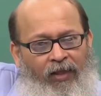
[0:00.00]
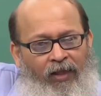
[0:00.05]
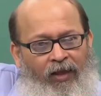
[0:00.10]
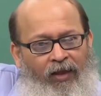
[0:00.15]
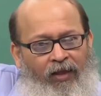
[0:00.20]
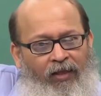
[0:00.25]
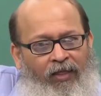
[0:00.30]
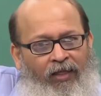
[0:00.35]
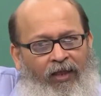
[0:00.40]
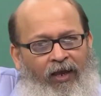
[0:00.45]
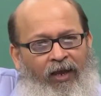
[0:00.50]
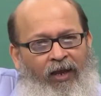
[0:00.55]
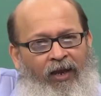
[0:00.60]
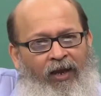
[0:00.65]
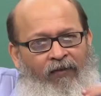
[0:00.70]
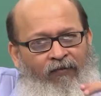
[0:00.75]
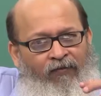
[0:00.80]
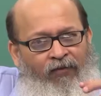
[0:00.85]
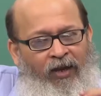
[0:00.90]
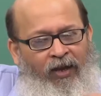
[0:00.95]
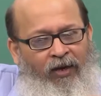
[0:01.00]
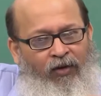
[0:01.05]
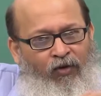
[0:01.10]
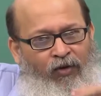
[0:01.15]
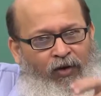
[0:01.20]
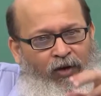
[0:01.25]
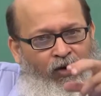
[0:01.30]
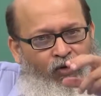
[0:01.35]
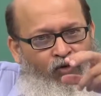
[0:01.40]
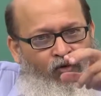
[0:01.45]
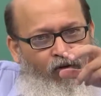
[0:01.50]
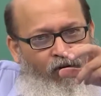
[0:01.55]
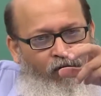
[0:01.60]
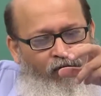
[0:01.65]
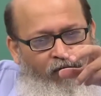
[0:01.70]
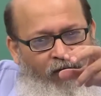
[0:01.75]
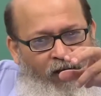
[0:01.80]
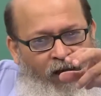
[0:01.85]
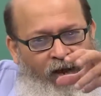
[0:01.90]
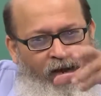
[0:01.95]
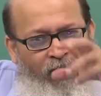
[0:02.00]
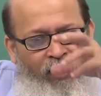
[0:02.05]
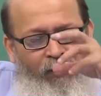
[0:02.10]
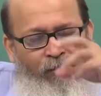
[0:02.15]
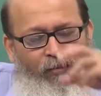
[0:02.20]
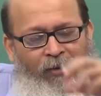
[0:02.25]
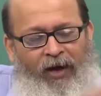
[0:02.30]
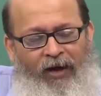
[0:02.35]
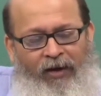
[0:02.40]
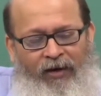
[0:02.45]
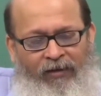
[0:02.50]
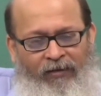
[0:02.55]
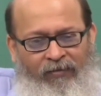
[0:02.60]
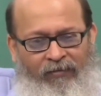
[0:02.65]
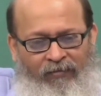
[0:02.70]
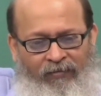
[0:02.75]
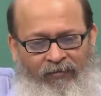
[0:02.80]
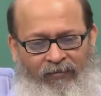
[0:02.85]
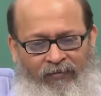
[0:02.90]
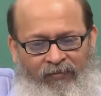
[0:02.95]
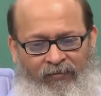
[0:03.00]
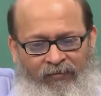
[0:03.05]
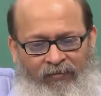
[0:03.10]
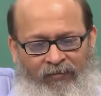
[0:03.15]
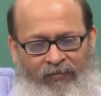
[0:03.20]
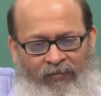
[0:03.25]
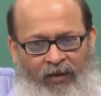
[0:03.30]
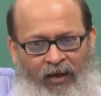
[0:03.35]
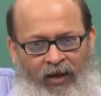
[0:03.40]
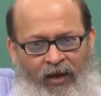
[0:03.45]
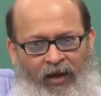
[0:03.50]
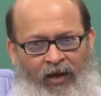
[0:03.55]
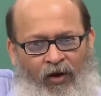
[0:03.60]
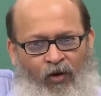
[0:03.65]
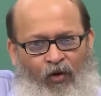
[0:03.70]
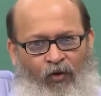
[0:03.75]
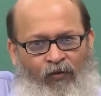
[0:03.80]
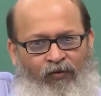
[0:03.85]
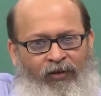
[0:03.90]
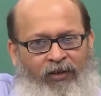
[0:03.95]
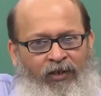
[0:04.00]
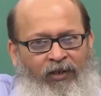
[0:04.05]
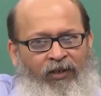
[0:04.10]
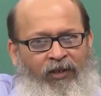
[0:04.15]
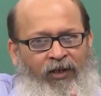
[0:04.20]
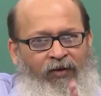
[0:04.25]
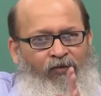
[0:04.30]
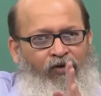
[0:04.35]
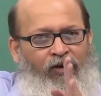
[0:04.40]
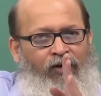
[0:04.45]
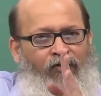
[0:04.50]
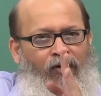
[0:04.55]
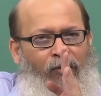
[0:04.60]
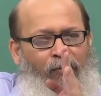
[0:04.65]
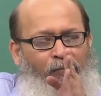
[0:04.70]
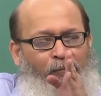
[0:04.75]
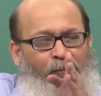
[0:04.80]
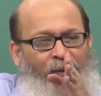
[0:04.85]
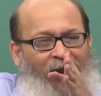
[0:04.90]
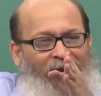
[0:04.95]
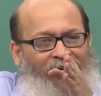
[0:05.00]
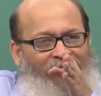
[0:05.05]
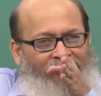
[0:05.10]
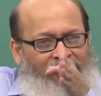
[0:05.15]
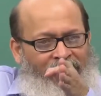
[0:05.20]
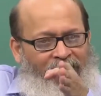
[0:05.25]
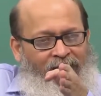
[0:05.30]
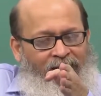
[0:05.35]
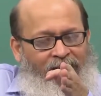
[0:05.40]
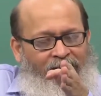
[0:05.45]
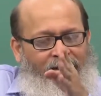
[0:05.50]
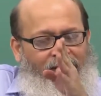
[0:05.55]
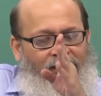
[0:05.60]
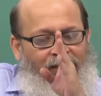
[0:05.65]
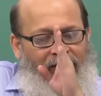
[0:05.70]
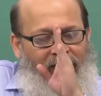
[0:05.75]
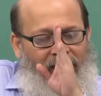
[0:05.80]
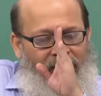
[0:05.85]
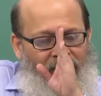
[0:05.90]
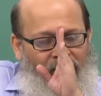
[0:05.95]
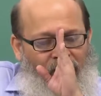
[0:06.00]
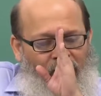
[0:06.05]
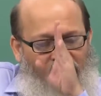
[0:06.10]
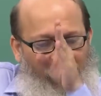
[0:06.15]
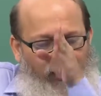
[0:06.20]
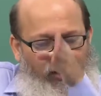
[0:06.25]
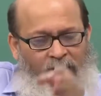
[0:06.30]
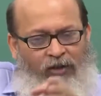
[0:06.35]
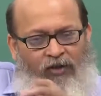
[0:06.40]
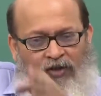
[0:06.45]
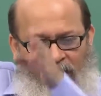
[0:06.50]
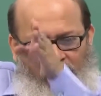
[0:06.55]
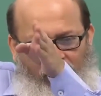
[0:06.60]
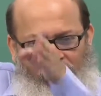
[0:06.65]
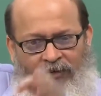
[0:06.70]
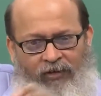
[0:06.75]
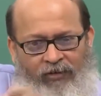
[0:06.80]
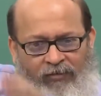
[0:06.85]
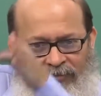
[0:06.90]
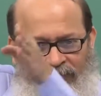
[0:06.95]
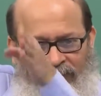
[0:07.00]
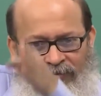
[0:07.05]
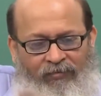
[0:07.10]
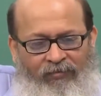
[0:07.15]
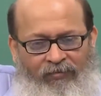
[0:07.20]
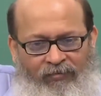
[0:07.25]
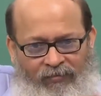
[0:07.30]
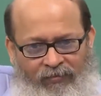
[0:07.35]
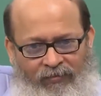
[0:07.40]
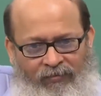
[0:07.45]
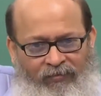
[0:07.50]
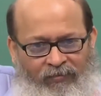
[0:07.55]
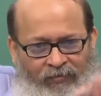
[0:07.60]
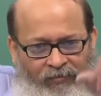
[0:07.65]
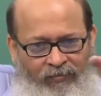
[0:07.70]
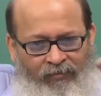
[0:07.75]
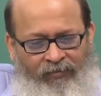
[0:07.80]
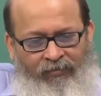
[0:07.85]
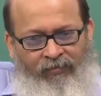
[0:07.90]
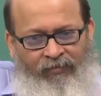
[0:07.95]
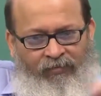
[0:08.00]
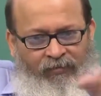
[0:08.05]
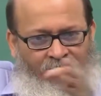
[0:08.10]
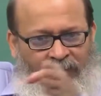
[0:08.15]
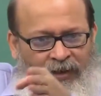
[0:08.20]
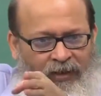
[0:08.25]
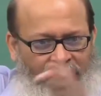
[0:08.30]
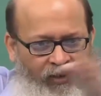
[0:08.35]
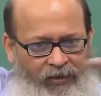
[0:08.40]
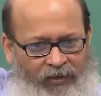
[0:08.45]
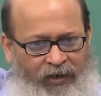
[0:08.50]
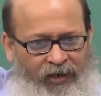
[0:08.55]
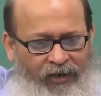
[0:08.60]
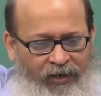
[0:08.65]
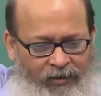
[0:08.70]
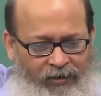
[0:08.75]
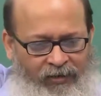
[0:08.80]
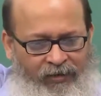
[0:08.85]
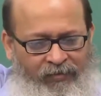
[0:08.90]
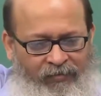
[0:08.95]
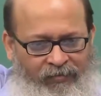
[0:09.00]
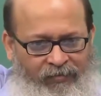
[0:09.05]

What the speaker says: they, if they are doing a role of an angry man, obviously they would have practiced with their thought and they train it